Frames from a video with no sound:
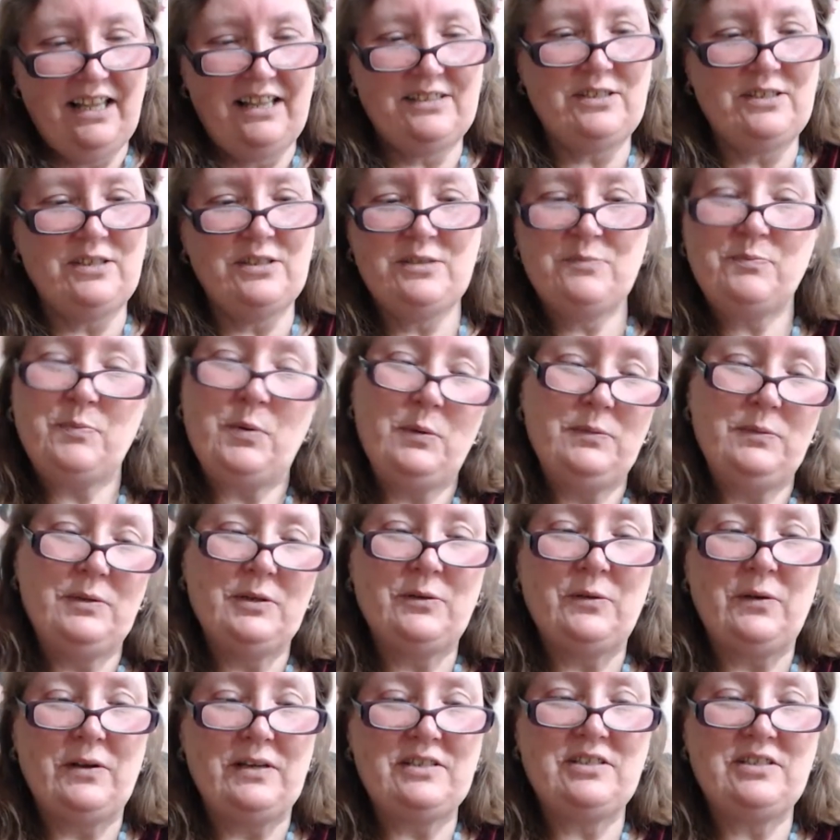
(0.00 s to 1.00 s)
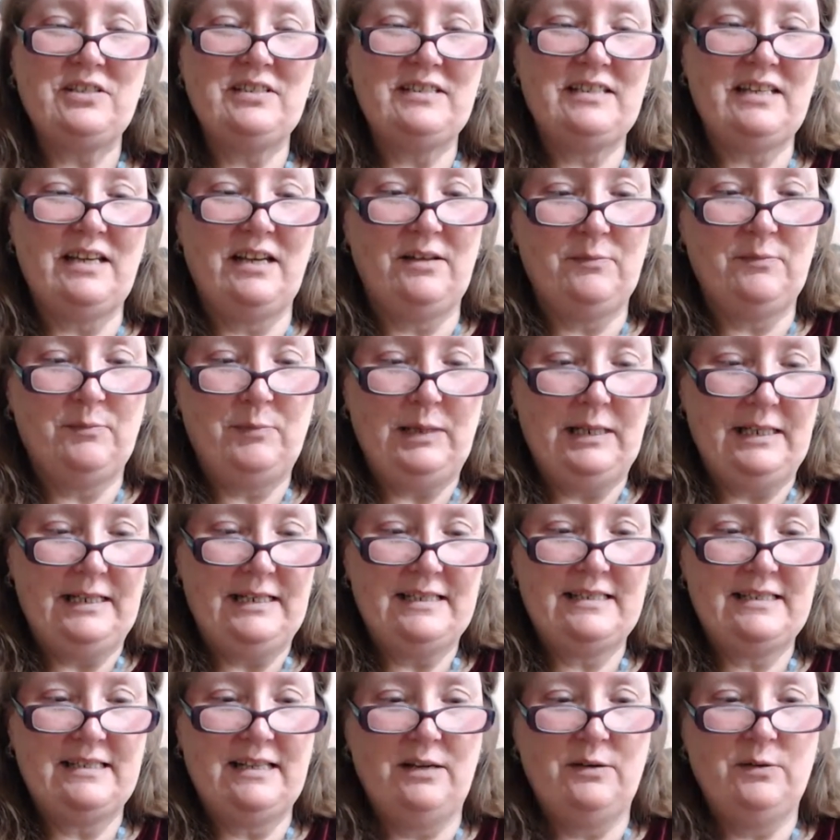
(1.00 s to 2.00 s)
Just put your question down,
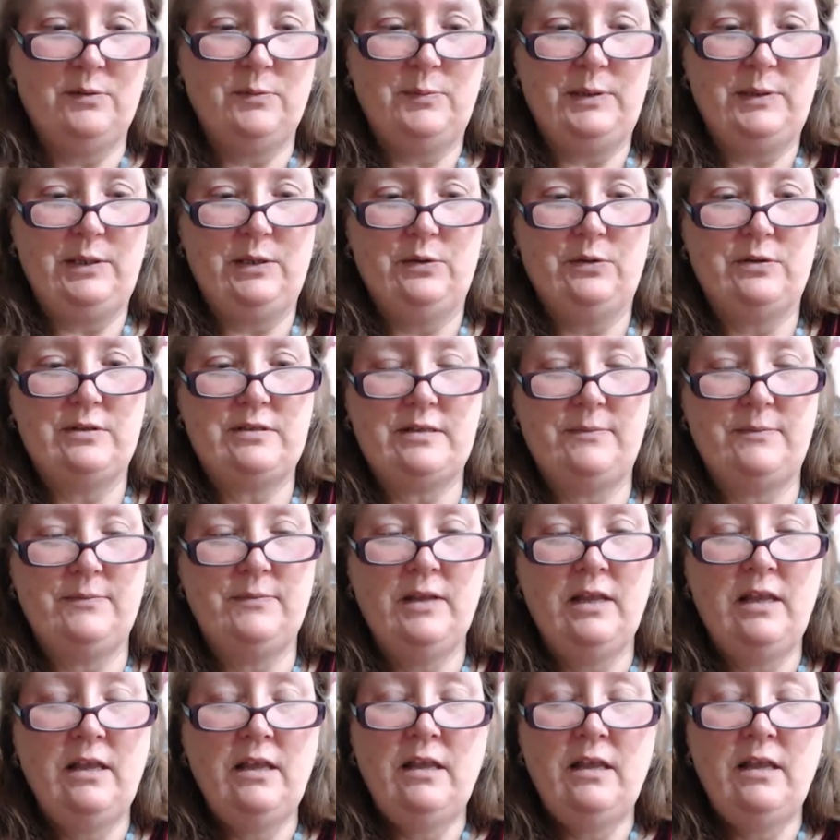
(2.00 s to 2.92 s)
please. That would be awesome.